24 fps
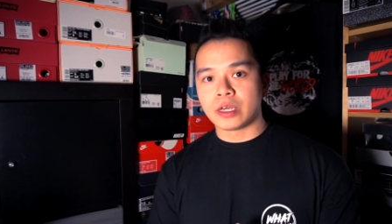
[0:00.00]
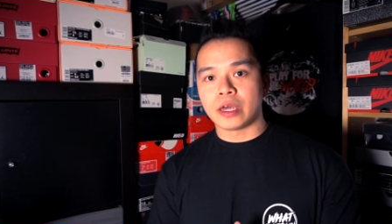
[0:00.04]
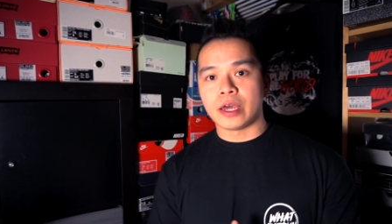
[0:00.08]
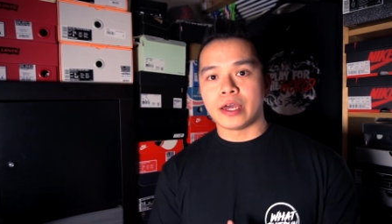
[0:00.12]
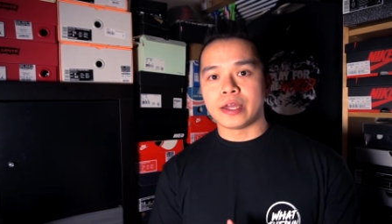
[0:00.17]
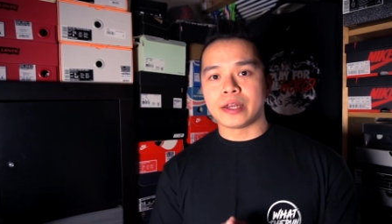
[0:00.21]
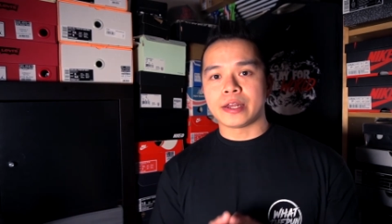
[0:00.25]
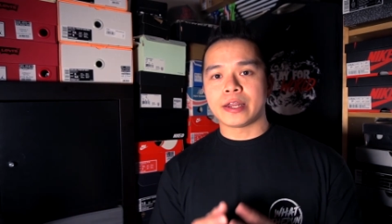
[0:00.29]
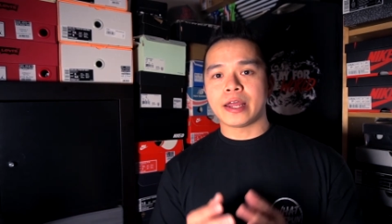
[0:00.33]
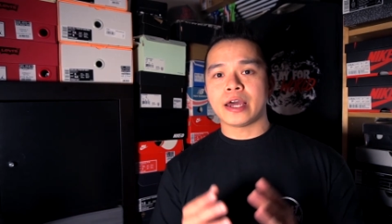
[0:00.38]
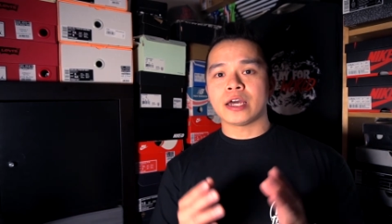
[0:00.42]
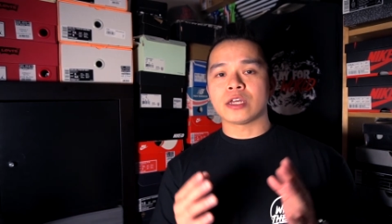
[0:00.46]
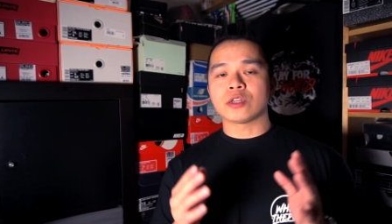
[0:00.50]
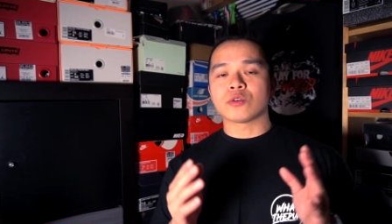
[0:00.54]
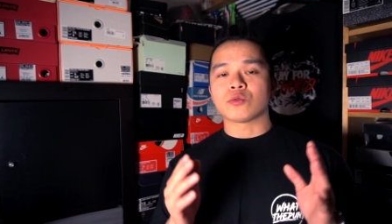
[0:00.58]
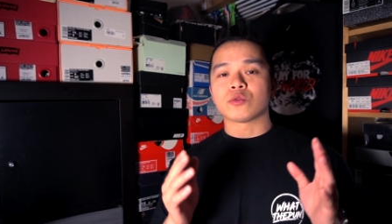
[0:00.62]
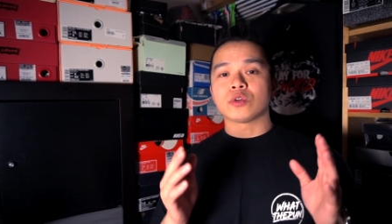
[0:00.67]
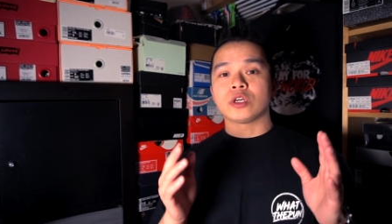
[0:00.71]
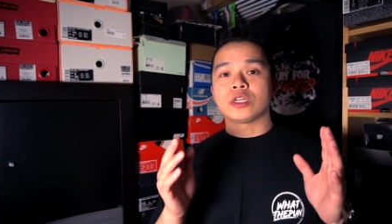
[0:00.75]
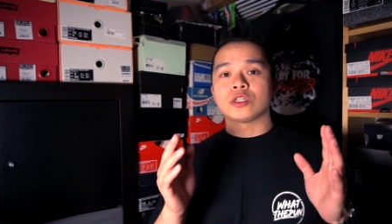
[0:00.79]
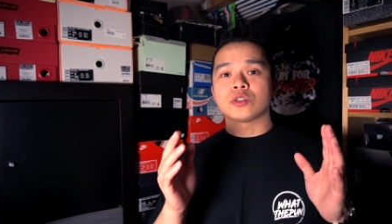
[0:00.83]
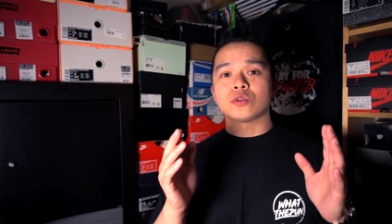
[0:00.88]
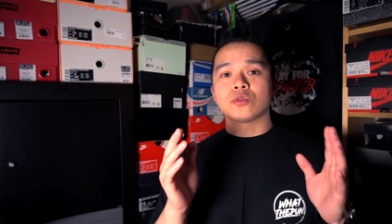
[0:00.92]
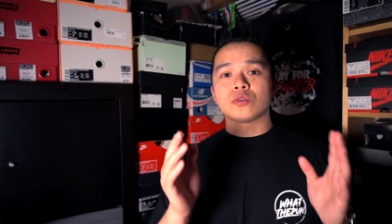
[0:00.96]
and that
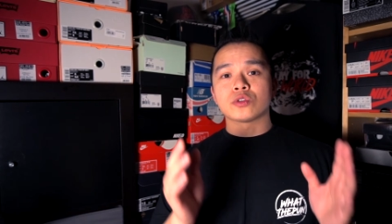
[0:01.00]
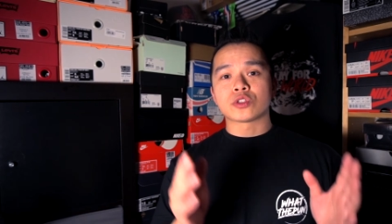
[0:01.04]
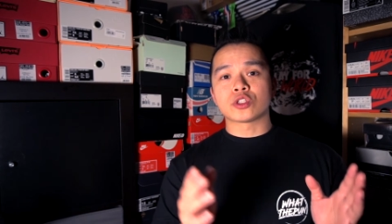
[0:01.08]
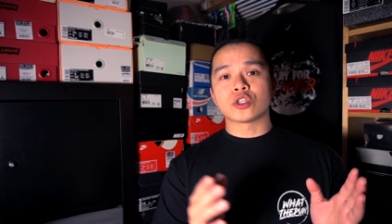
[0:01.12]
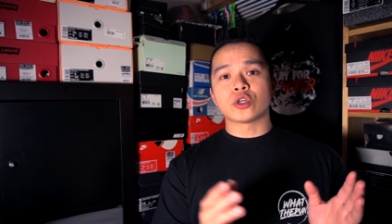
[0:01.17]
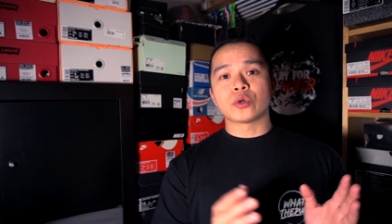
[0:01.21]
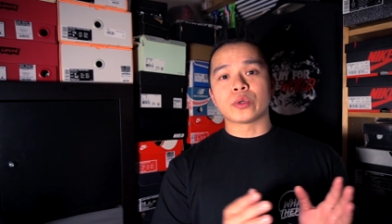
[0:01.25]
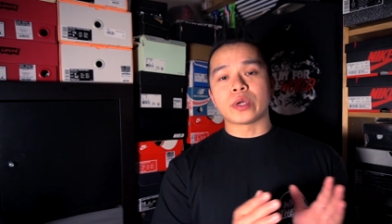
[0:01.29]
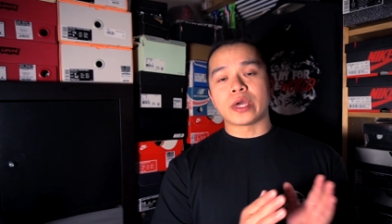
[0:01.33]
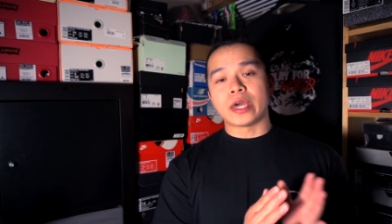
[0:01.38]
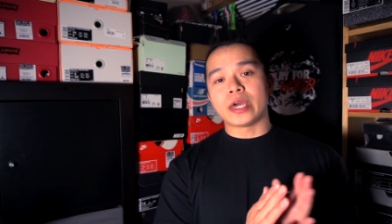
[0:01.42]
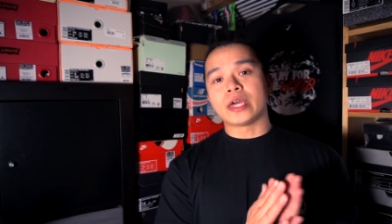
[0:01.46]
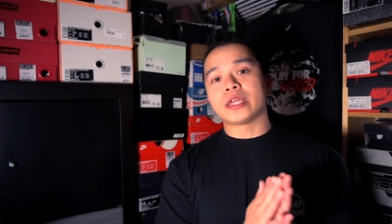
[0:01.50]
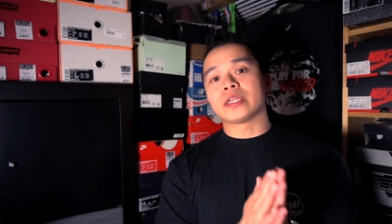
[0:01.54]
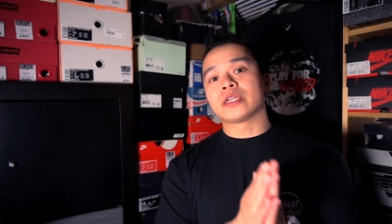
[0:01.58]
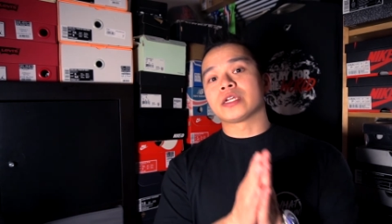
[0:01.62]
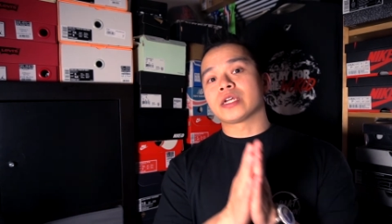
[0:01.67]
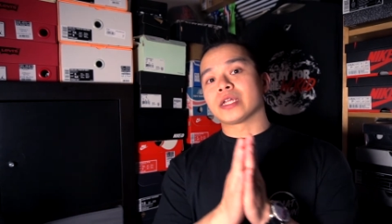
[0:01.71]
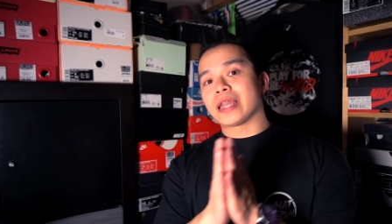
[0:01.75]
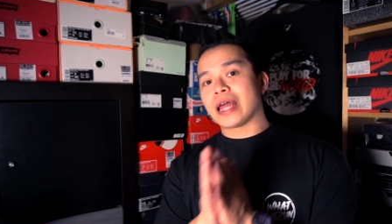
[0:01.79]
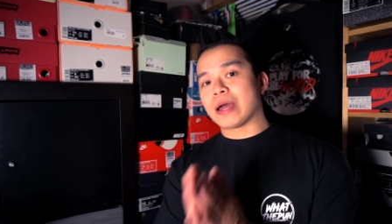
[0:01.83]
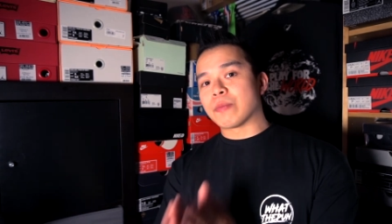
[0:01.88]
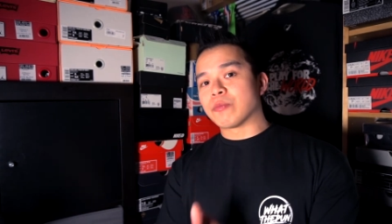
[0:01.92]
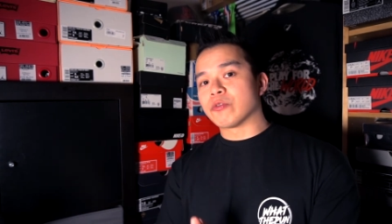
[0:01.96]
is also in
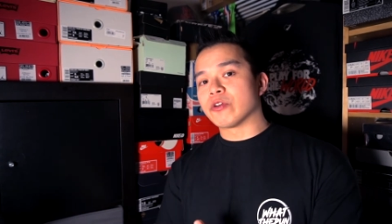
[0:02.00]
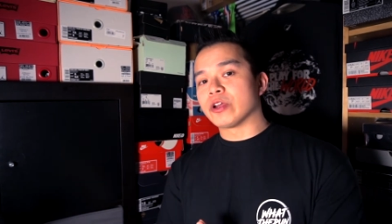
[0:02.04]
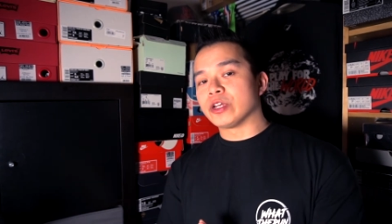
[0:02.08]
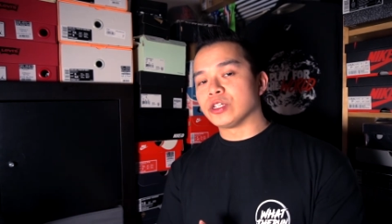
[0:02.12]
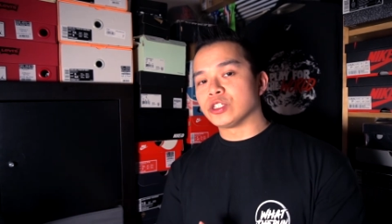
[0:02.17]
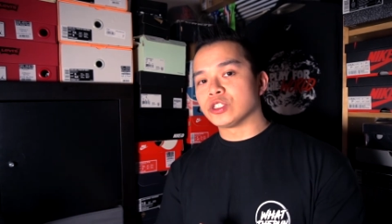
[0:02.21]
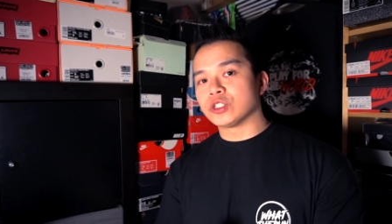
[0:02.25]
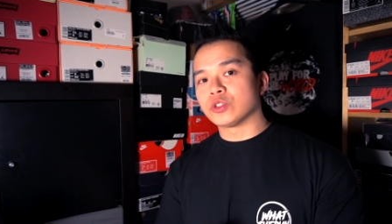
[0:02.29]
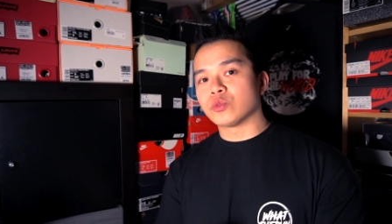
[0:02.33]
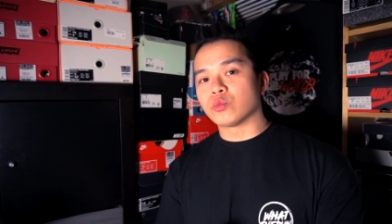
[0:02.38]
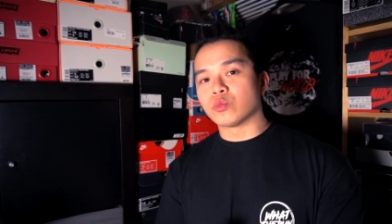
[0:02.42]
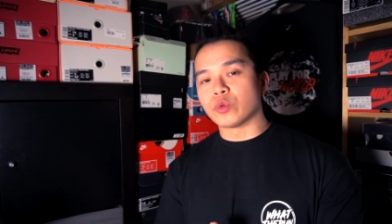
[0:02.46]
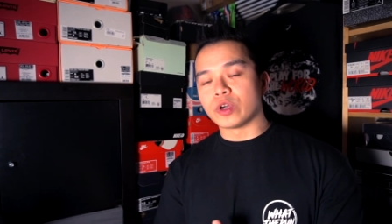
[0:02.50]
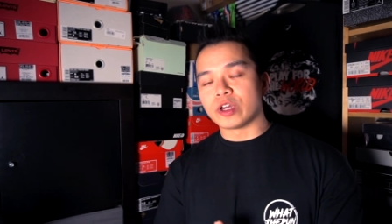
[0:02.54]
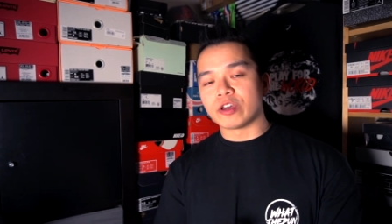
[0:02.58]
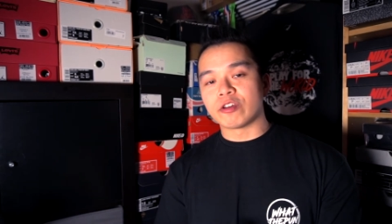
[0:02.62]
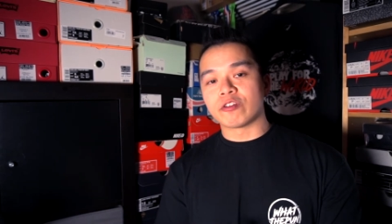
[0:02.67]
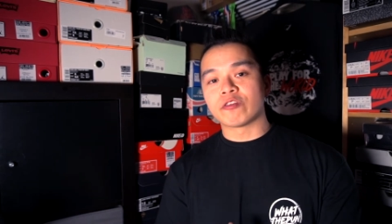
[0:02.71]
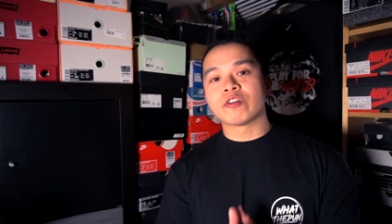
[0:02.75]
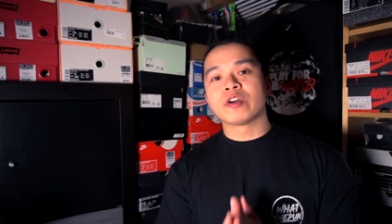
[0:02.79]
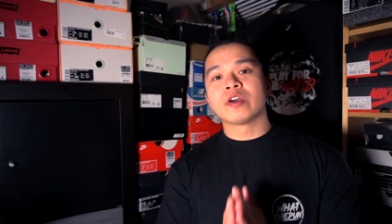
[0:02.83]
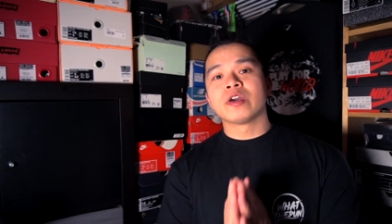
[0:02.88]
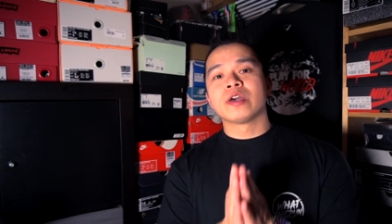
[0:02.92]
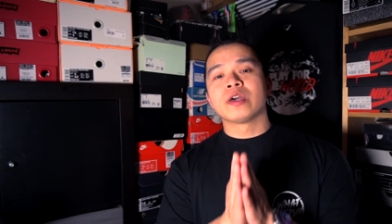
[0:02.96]
collaboration
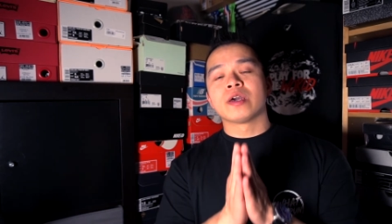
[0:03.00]
with